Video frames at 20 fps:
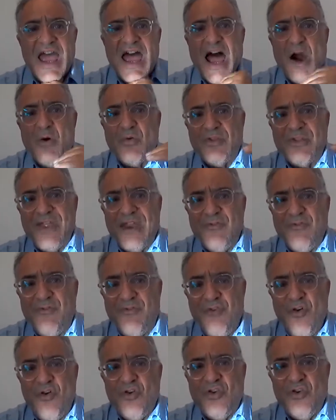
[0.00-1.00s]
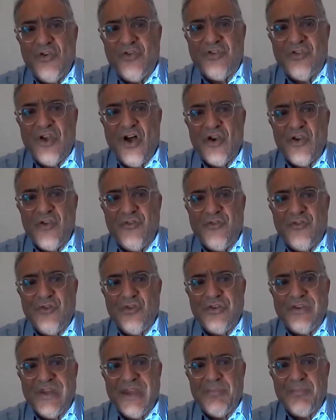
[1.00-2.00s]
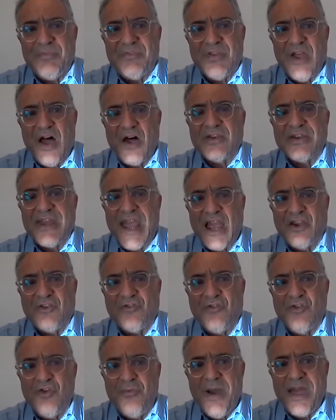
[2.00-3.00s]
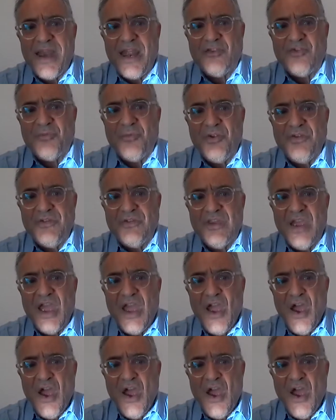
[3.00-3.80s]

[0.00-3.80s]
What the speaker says: I will then focus on a few tips on cash flow management,